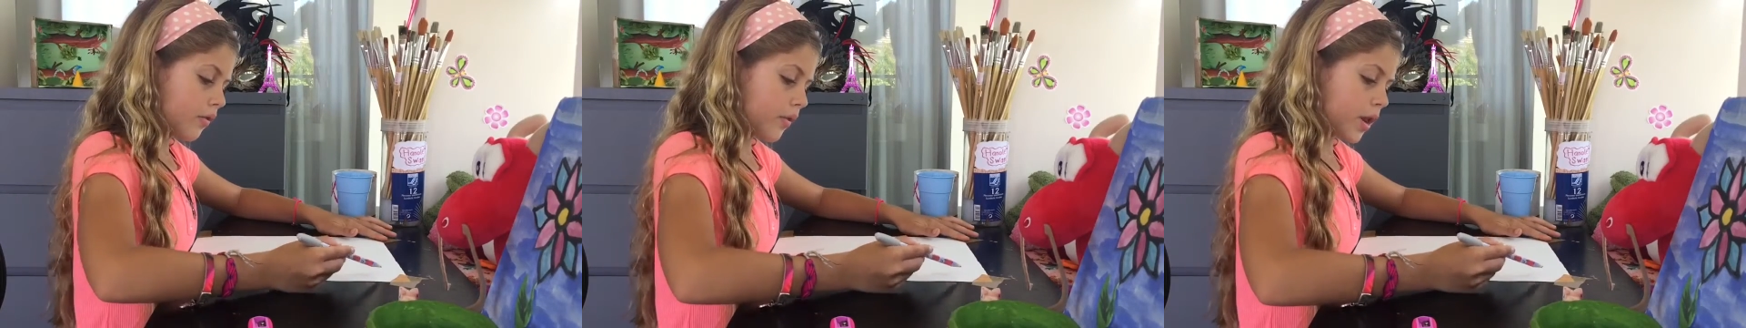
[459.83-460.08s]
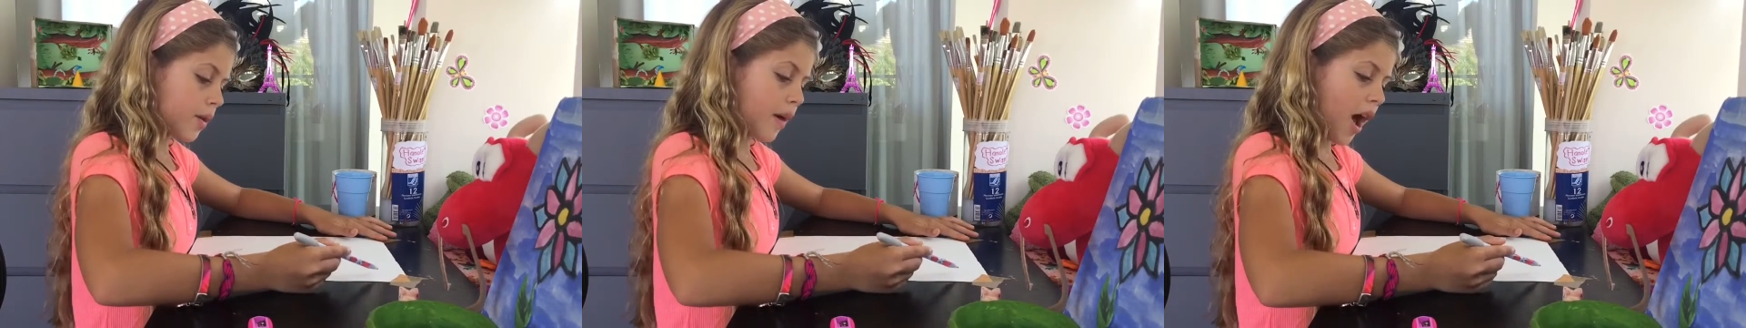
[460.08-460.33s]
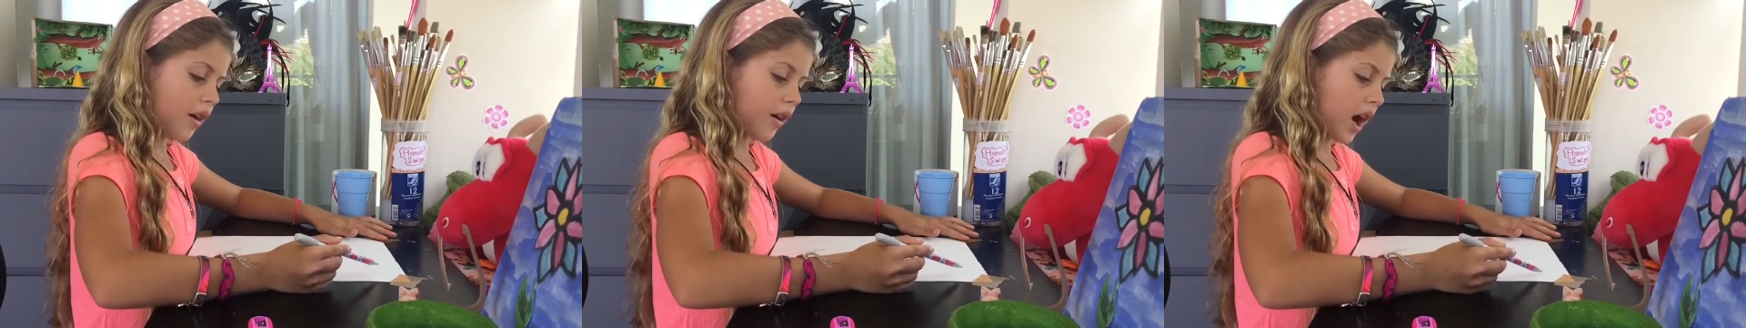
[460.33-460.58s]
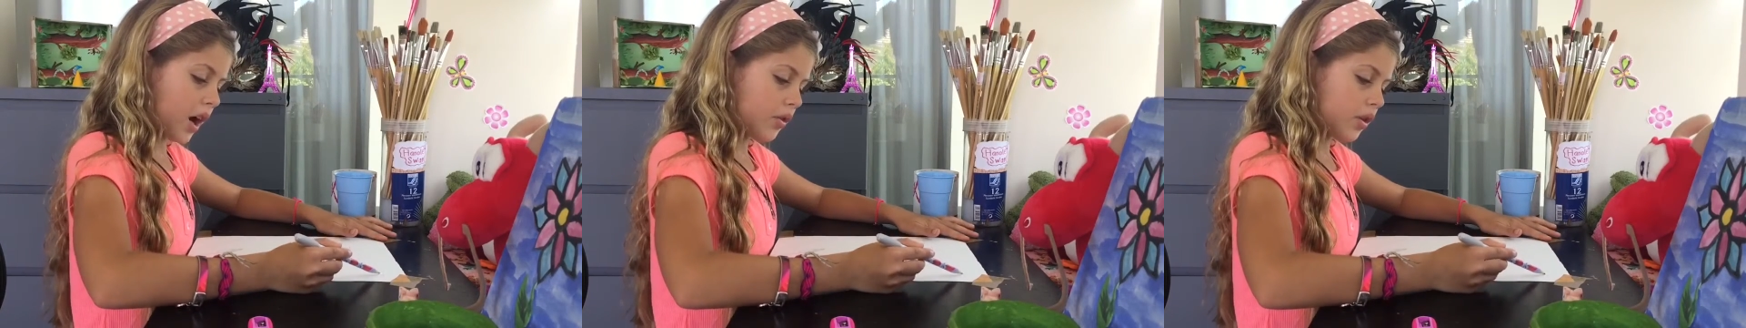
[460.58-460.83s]
for the
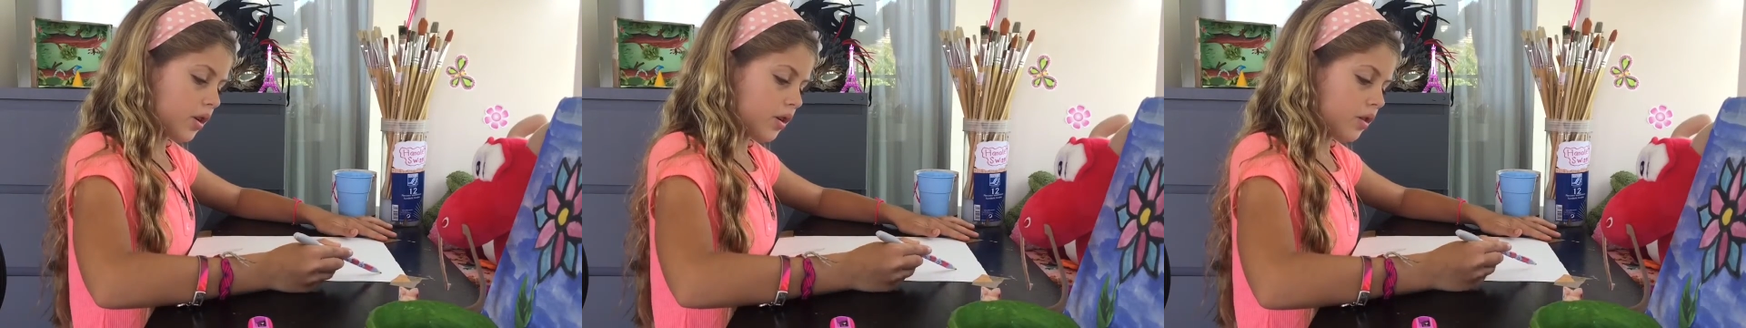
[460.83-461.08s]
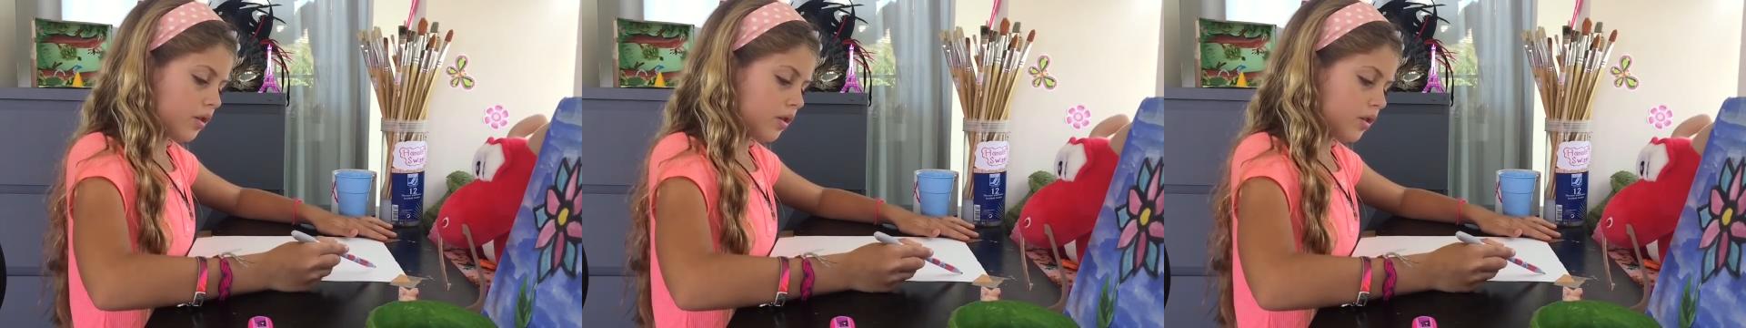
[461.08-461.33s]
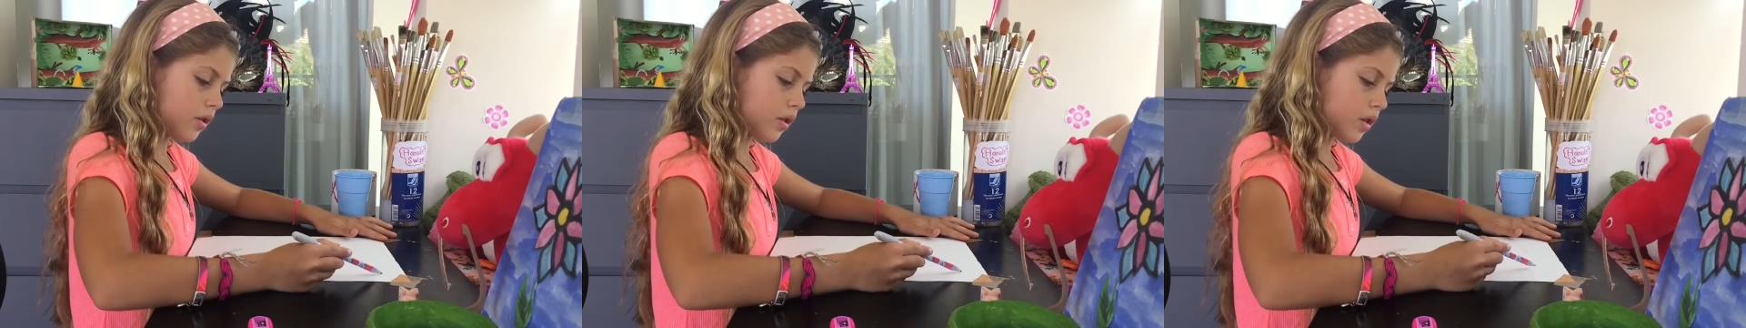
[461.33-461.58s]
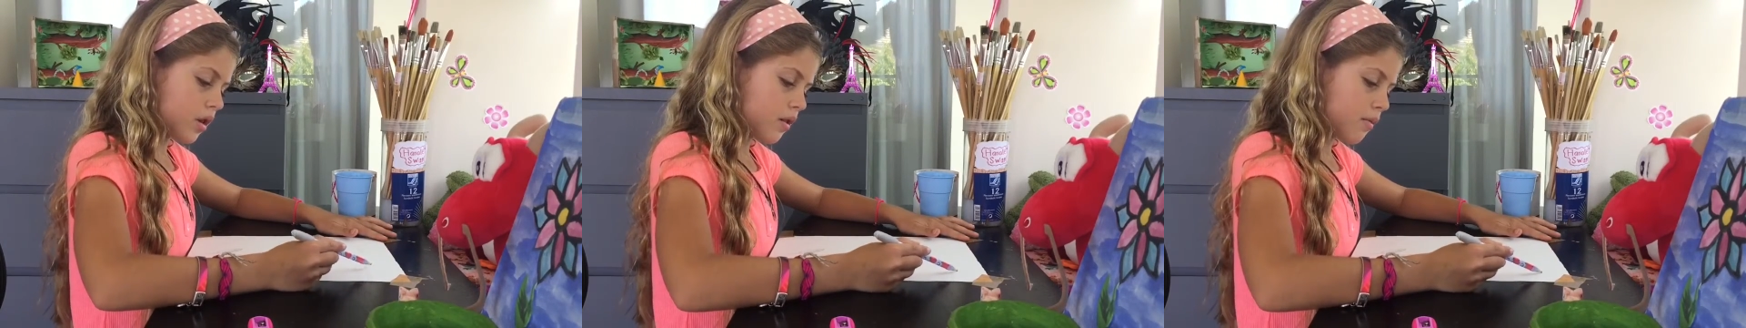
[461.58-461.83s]
background.
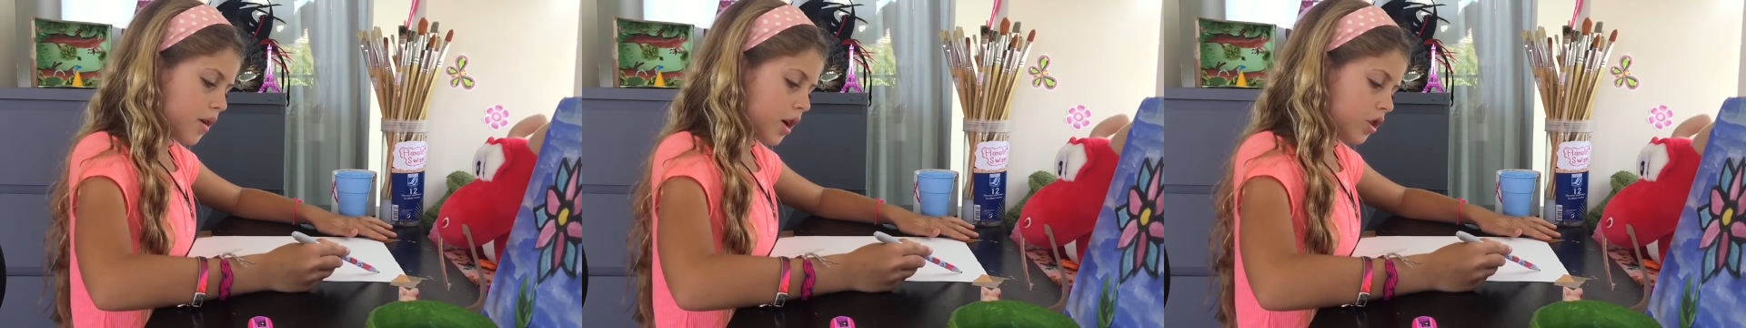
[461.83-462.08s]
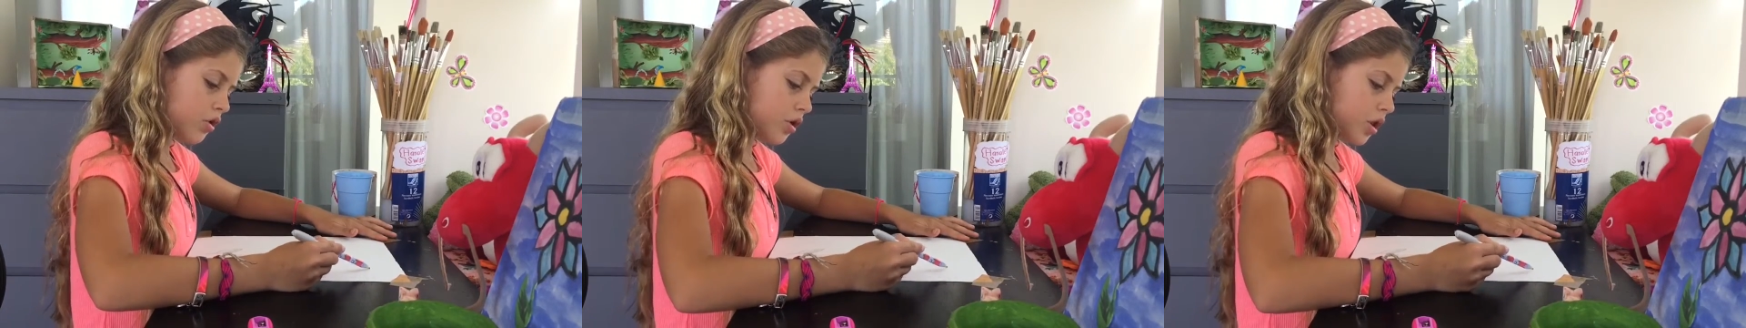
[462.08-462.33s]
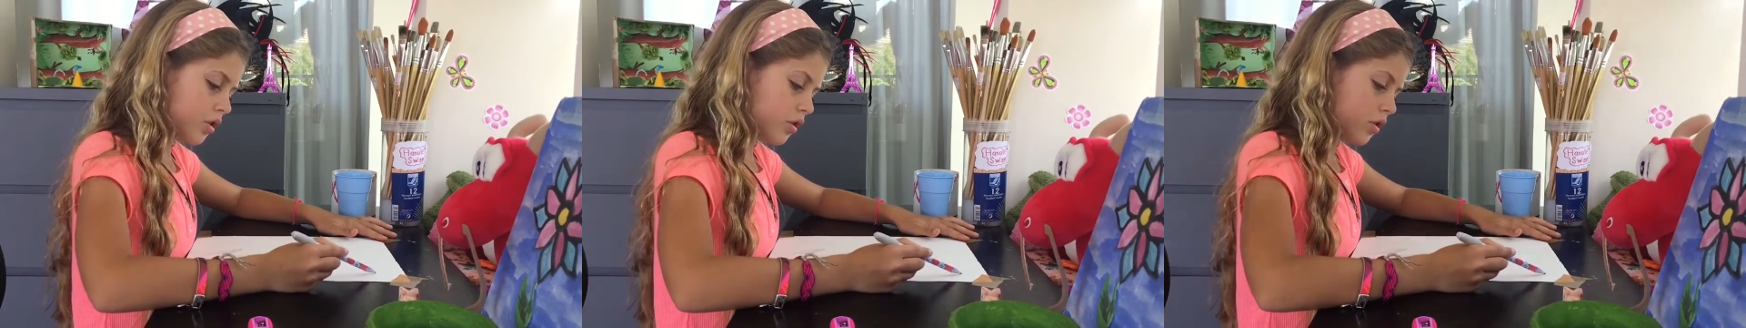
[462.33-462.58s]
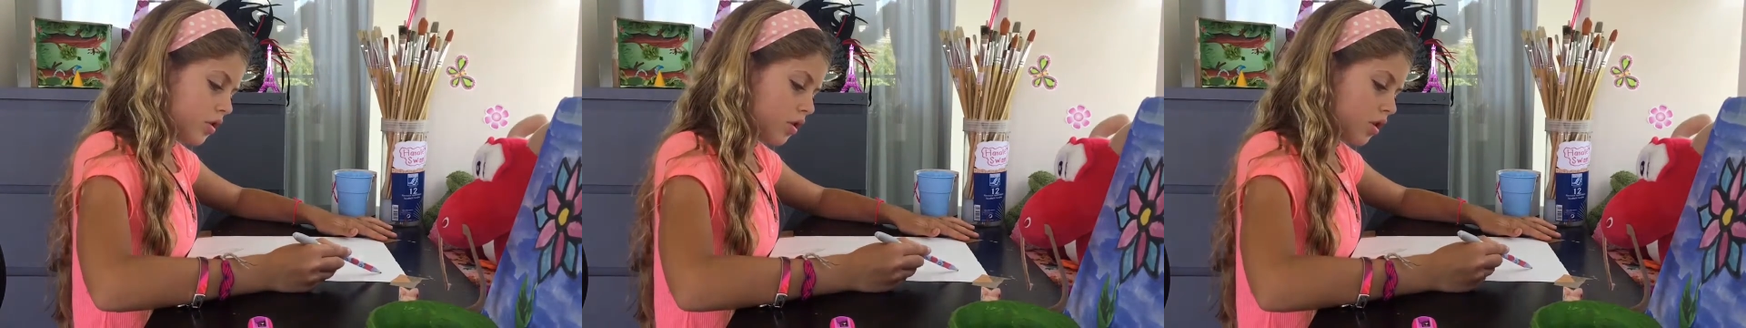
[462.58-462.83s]
Make it just
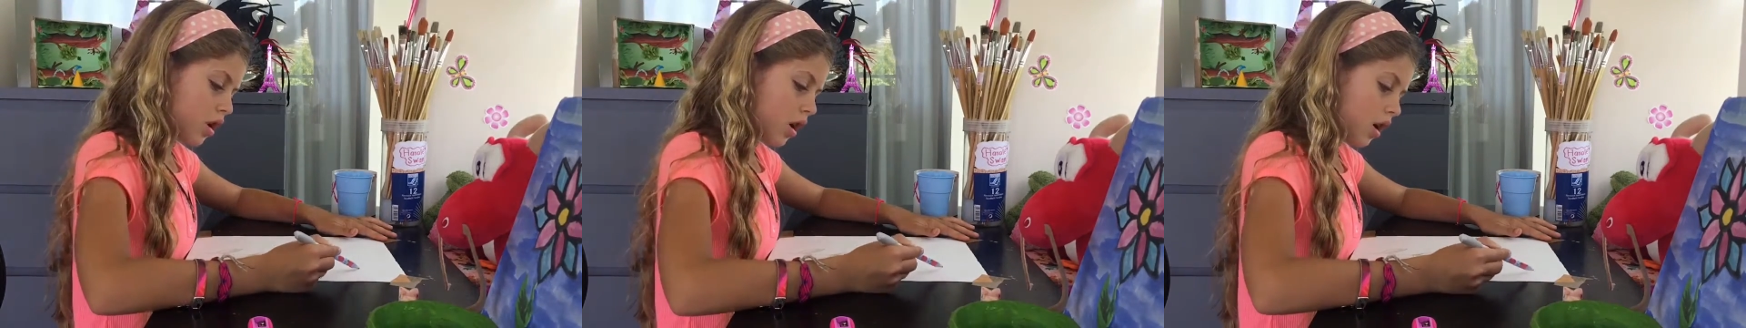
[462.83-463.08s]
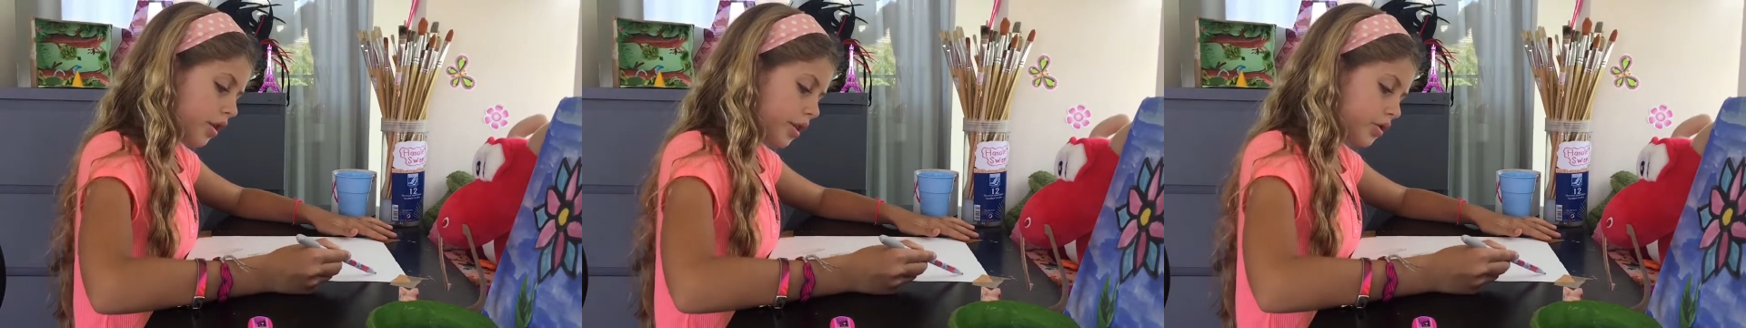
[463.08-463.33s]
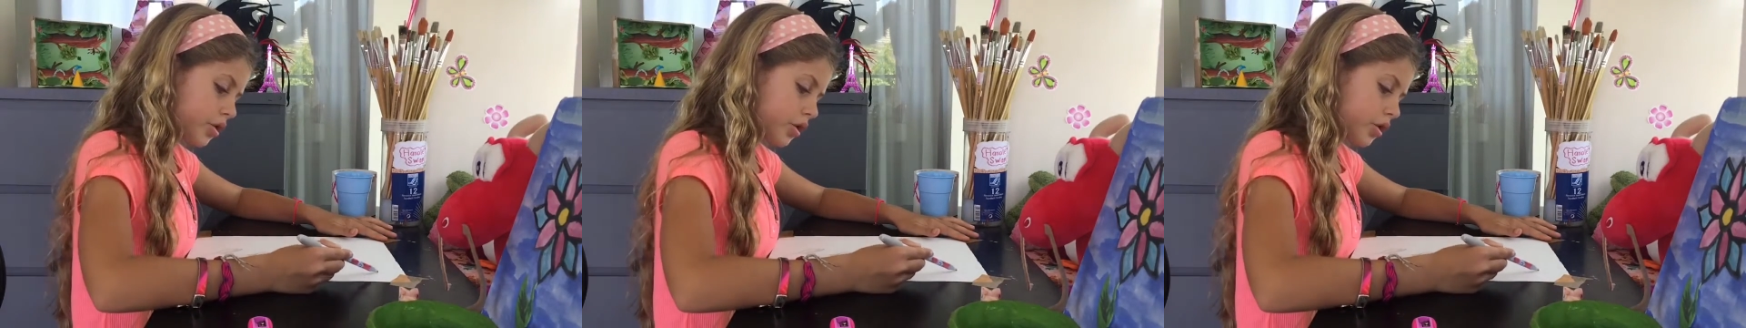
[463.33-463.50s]
a little